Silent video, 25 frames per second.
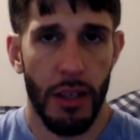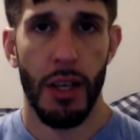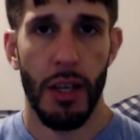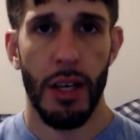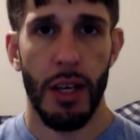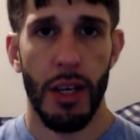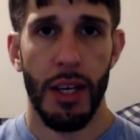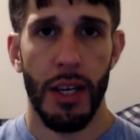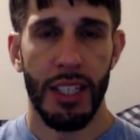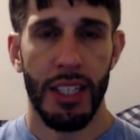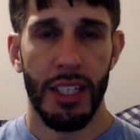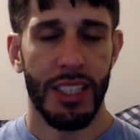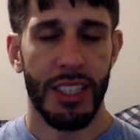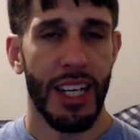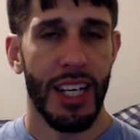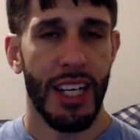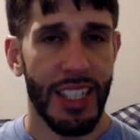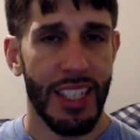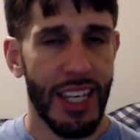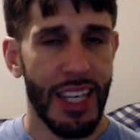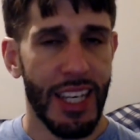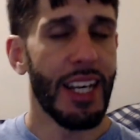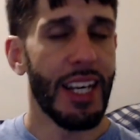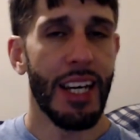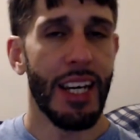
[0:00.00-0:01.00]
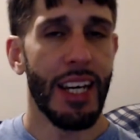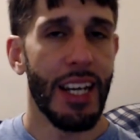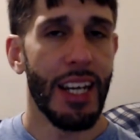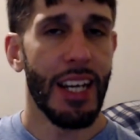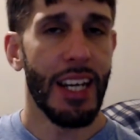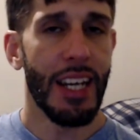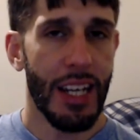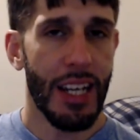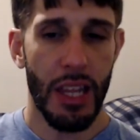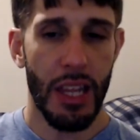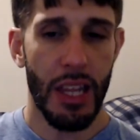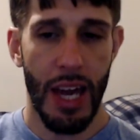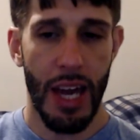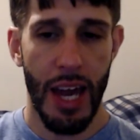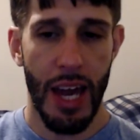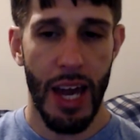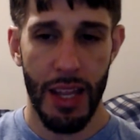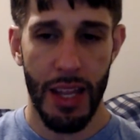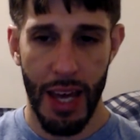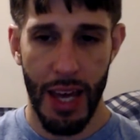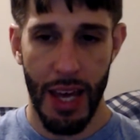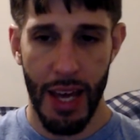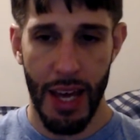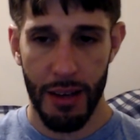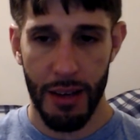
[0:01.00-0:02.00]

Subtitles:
He's not getting anything out of that.